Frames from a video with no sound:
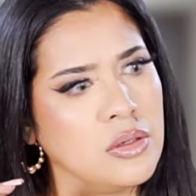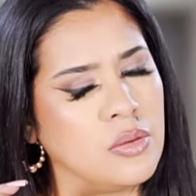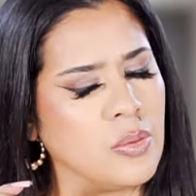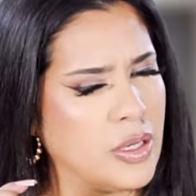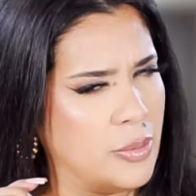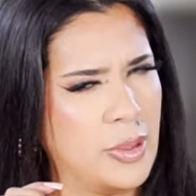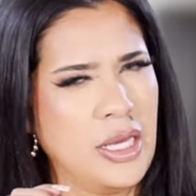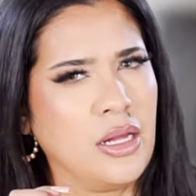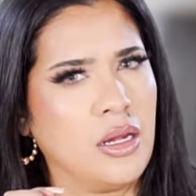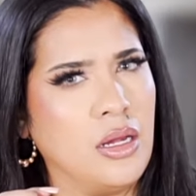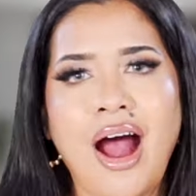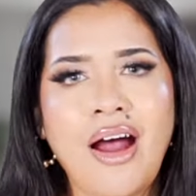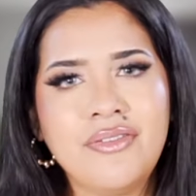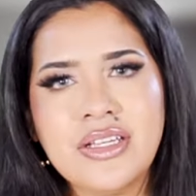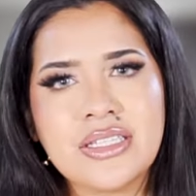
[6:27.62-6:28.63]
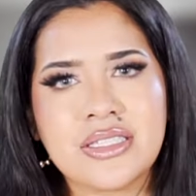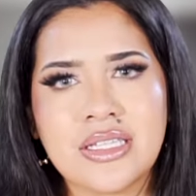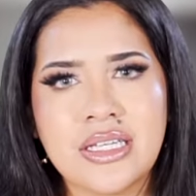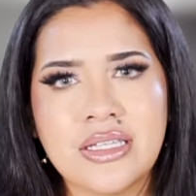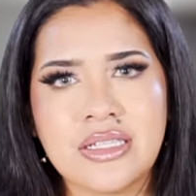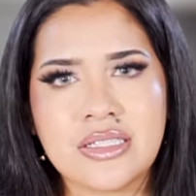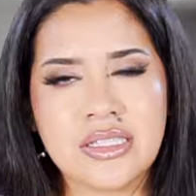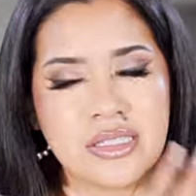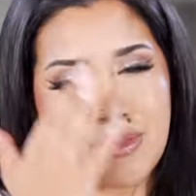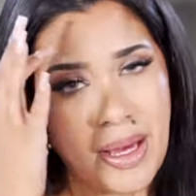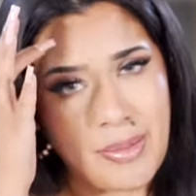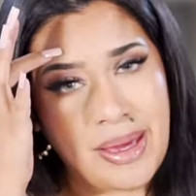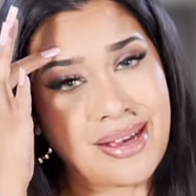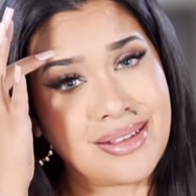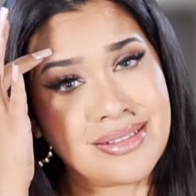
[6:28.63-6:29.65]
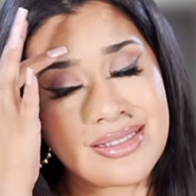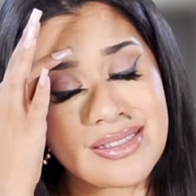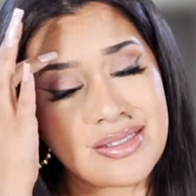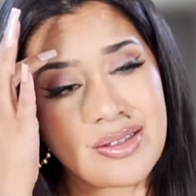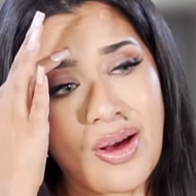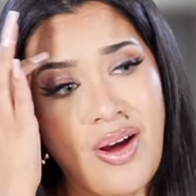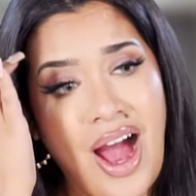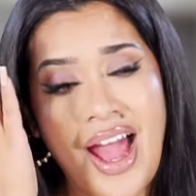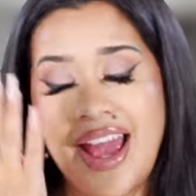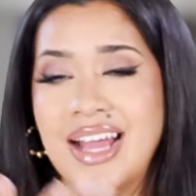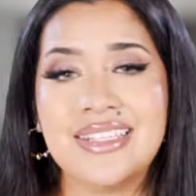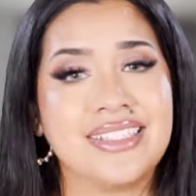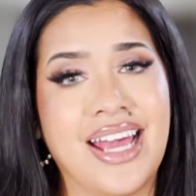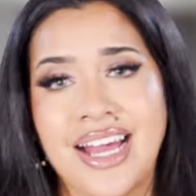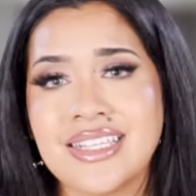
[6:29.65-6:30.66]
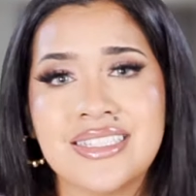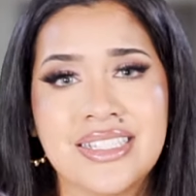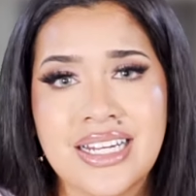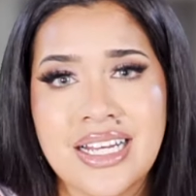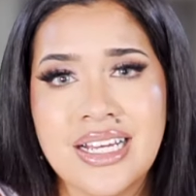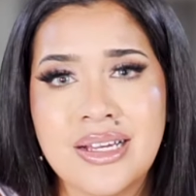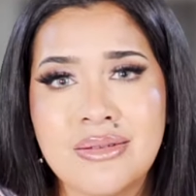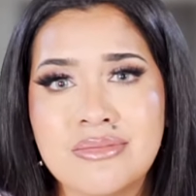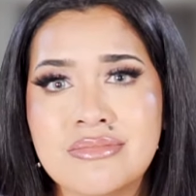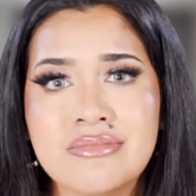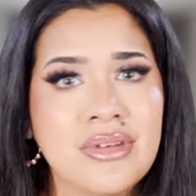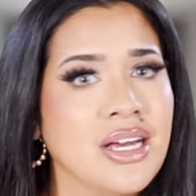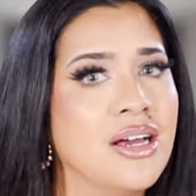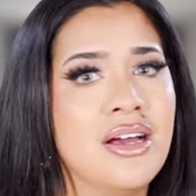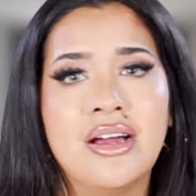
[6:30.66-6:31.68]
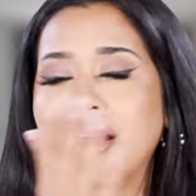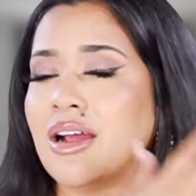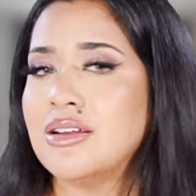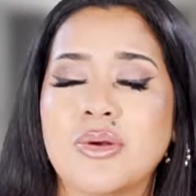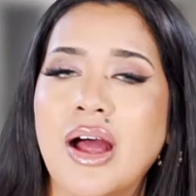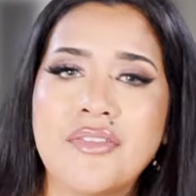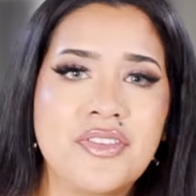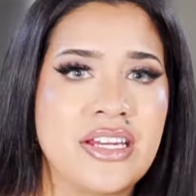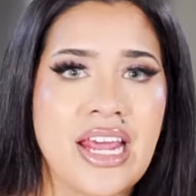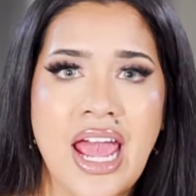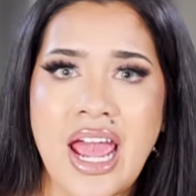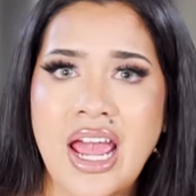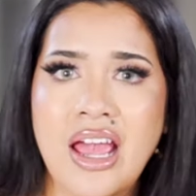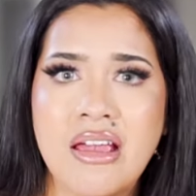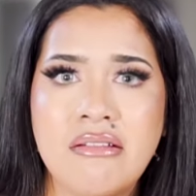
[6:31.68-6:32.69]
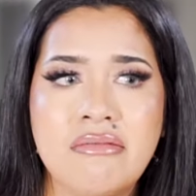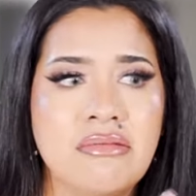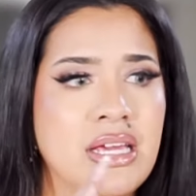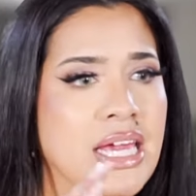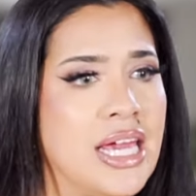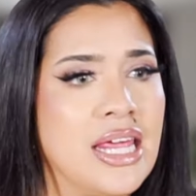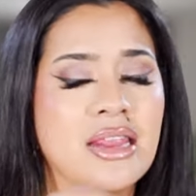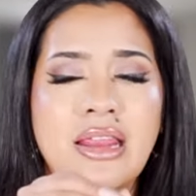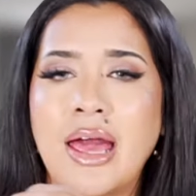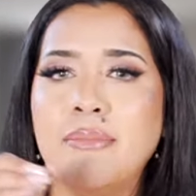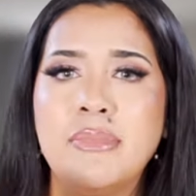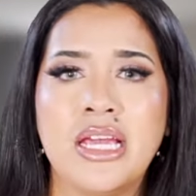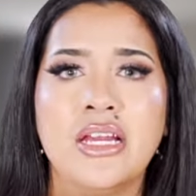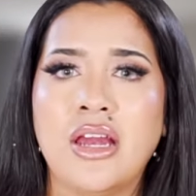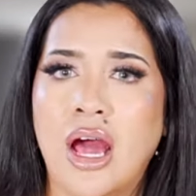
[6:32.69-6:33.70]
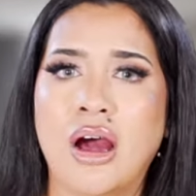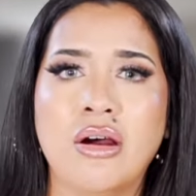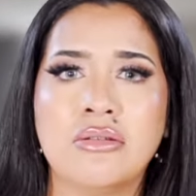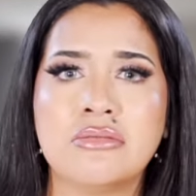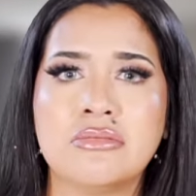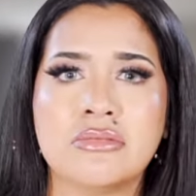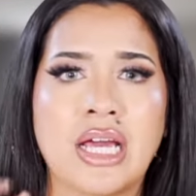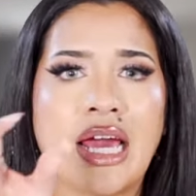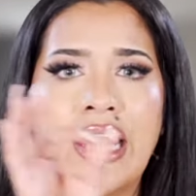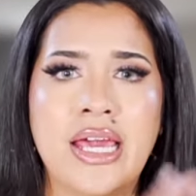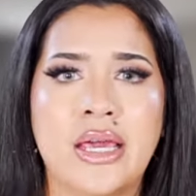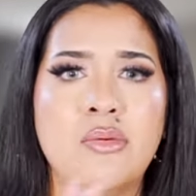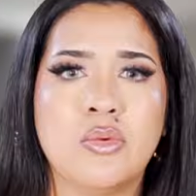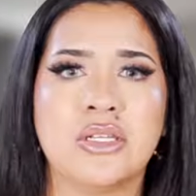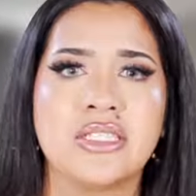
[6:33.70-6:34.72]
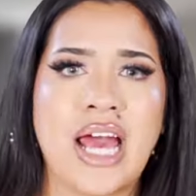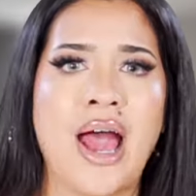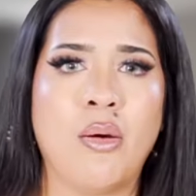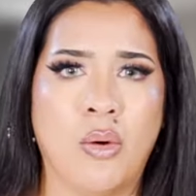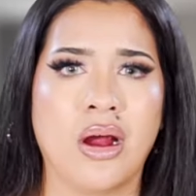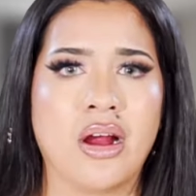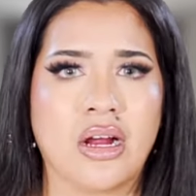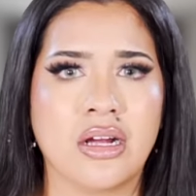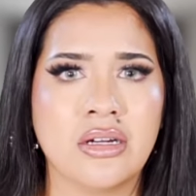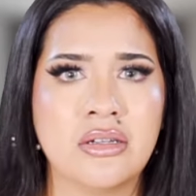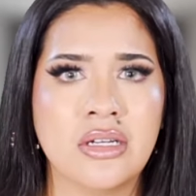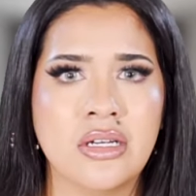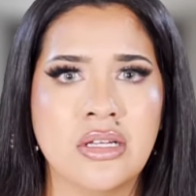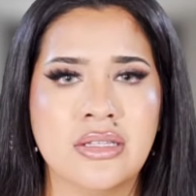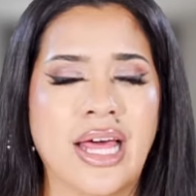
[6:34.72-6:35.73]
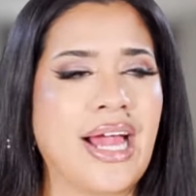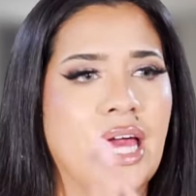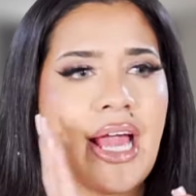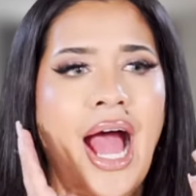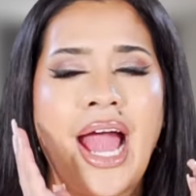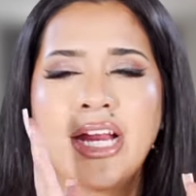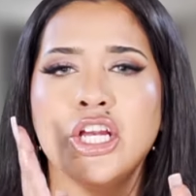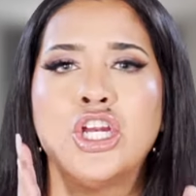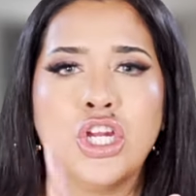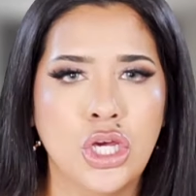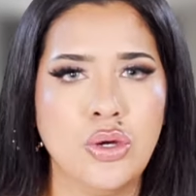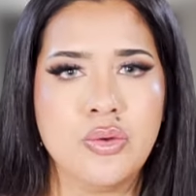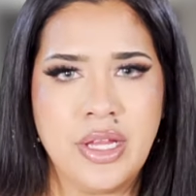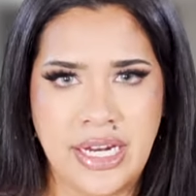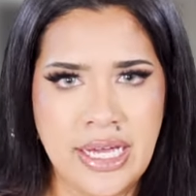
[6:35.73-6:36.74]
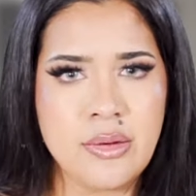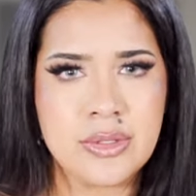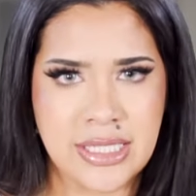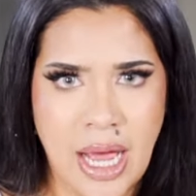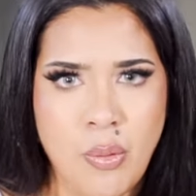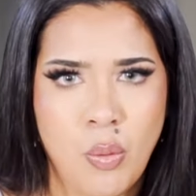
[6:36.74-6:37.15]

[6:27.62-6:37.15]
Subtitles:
what do you mean? Obviously, this is my man's. So I had texted him throughout the day. He let me know that he was at work. Like I knew that he was at